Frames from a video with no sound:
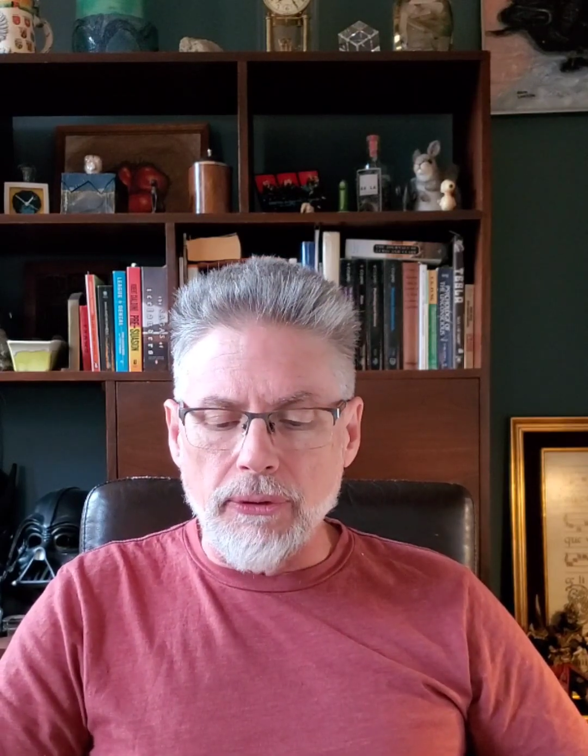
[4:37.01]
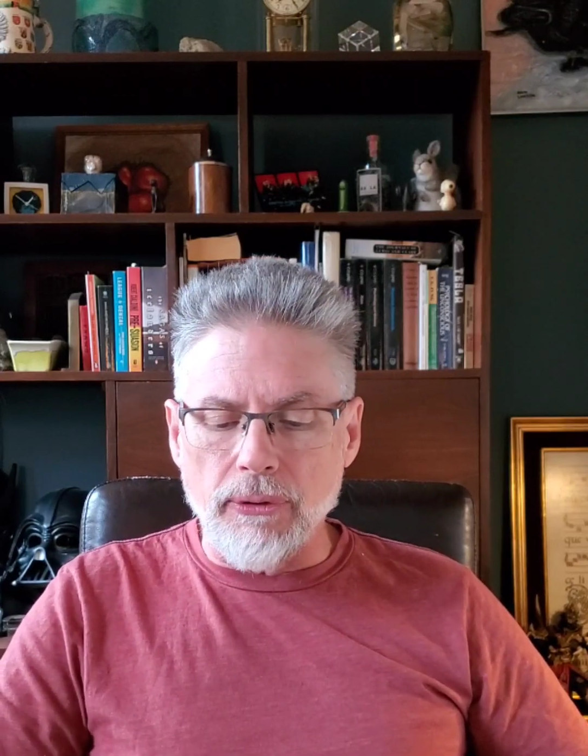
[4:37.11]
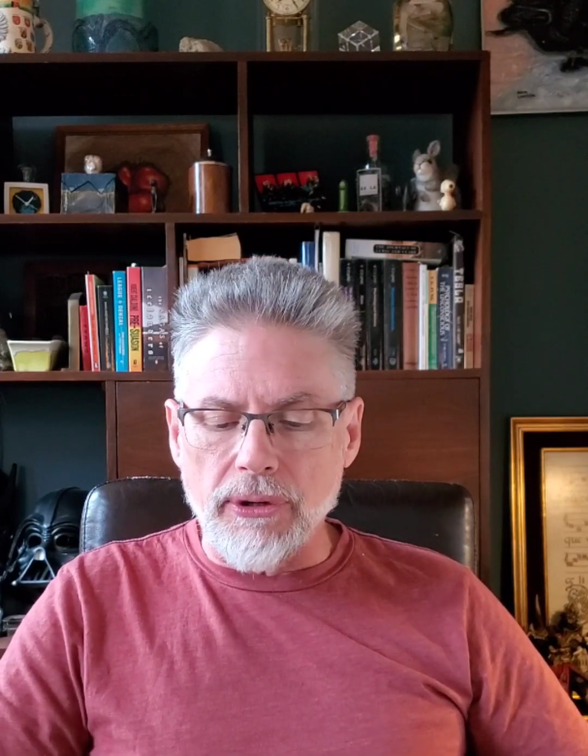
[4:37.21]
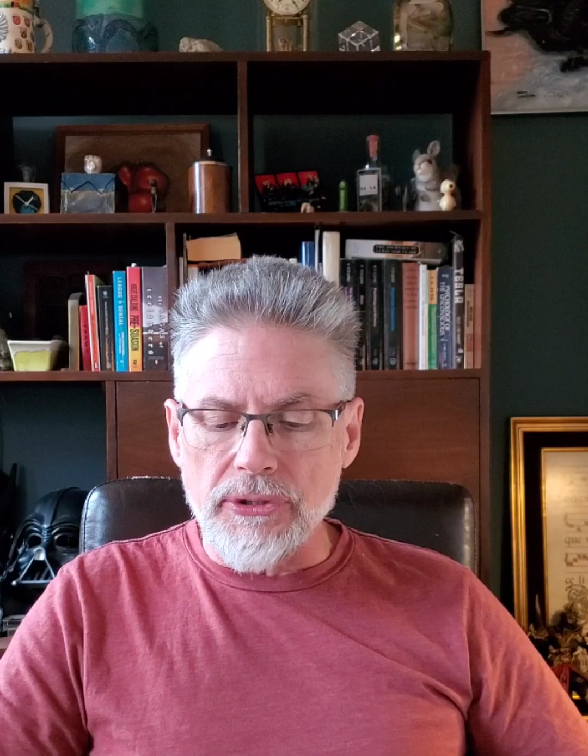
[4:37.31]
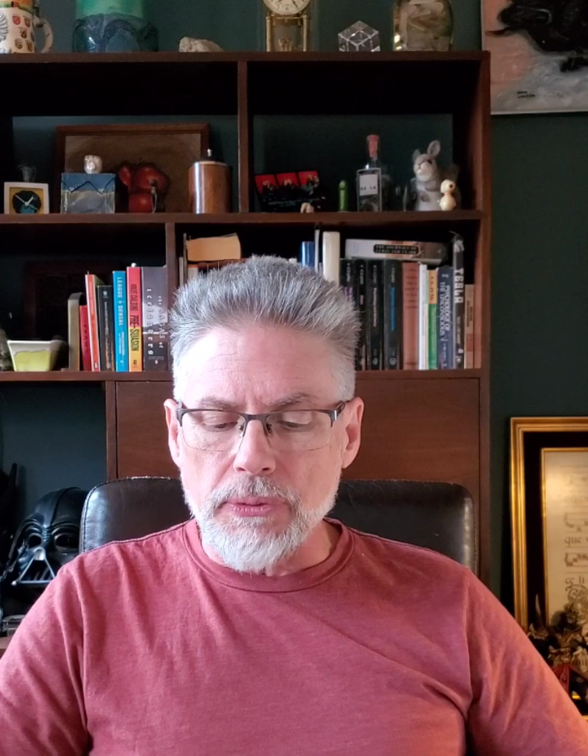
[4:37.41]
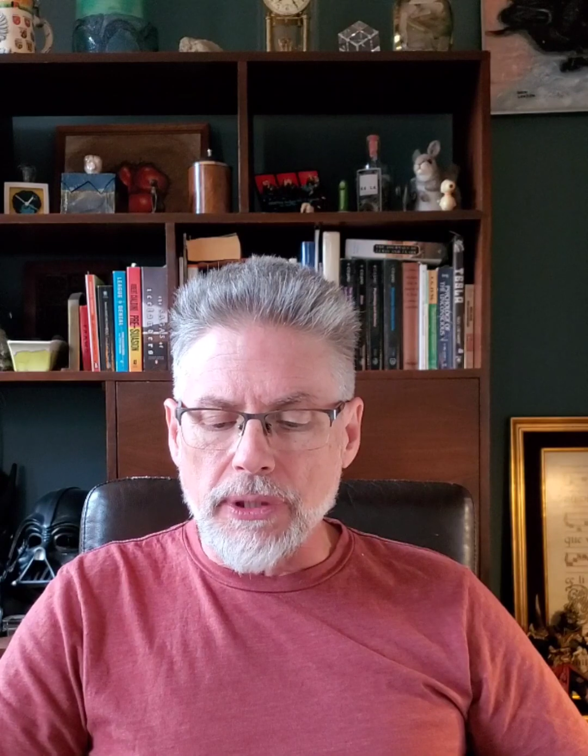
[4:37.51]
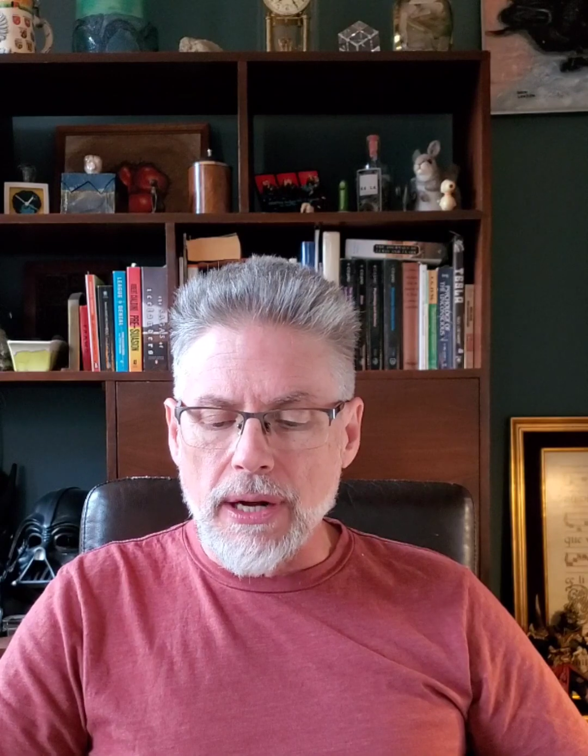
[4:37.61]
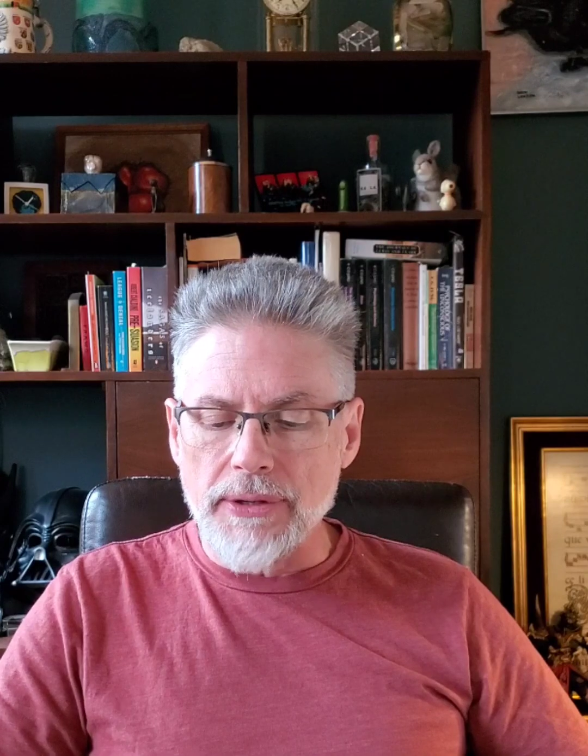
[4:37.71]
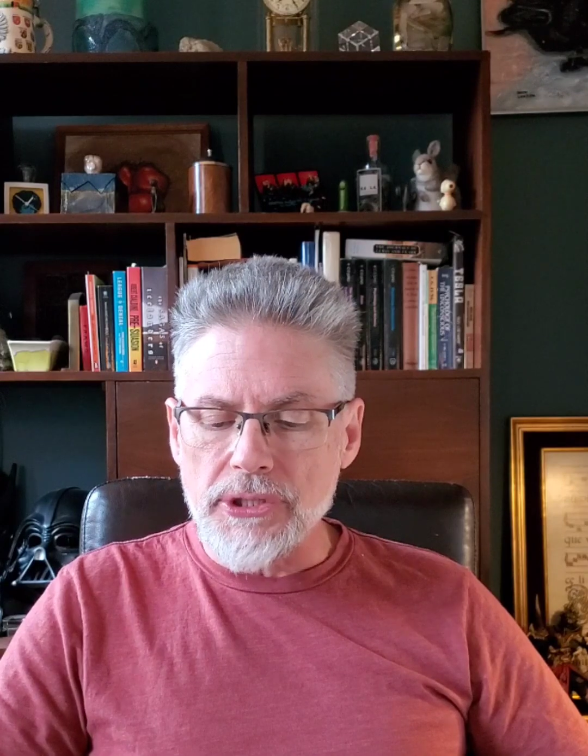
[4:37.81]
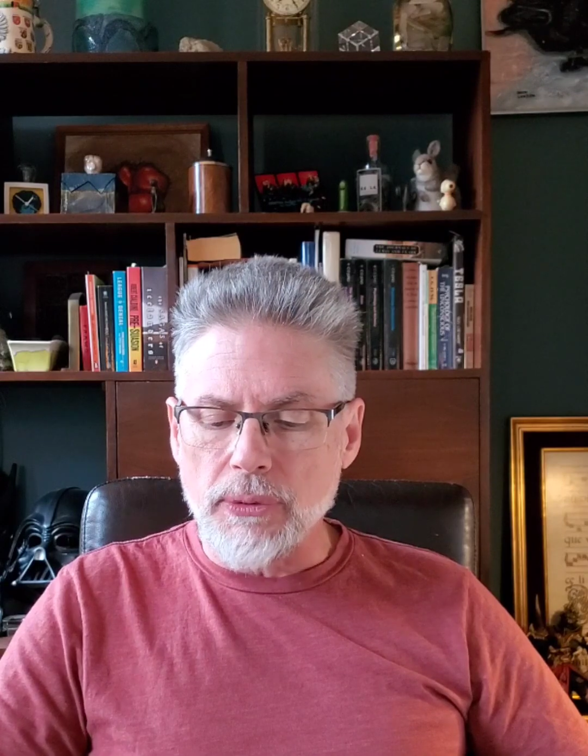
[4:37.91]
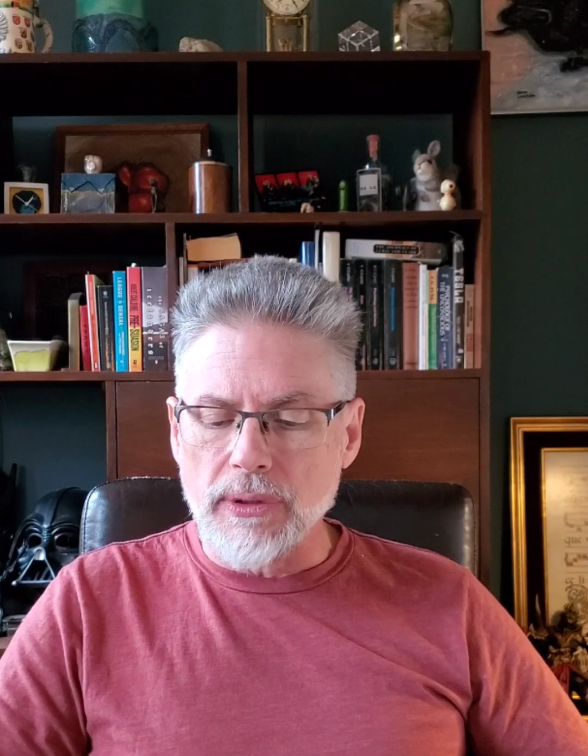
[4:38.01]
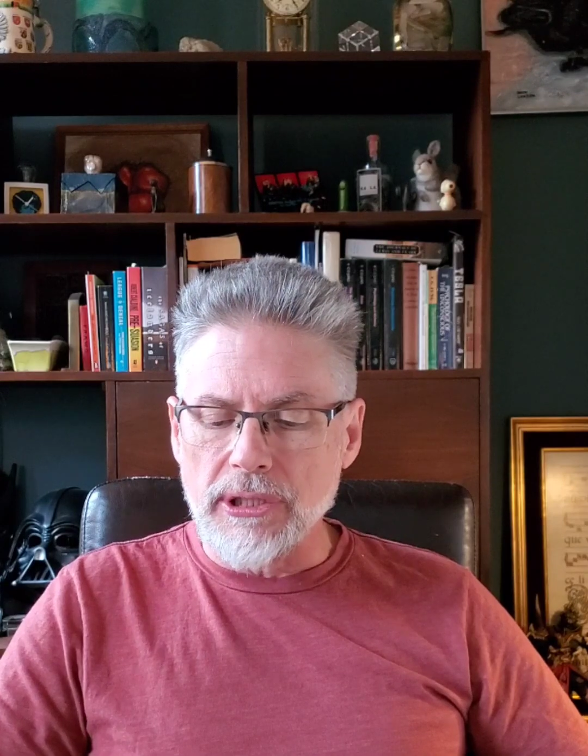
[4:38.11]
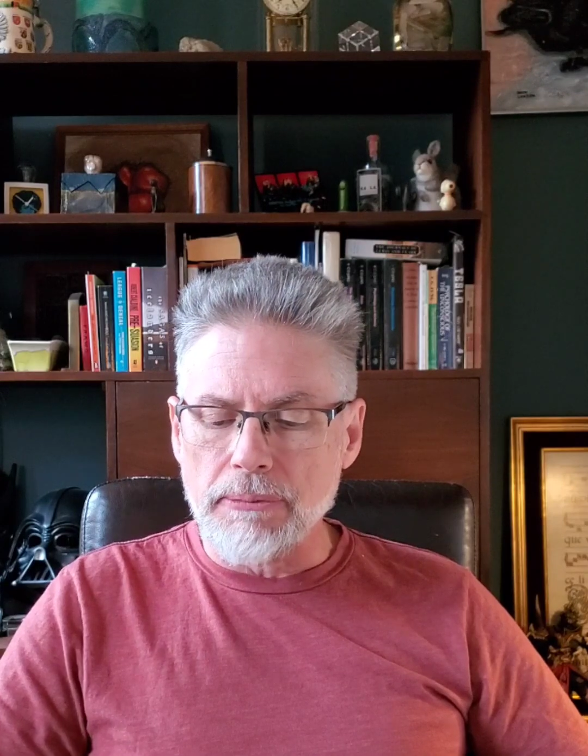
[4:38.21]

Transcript: organs would consequently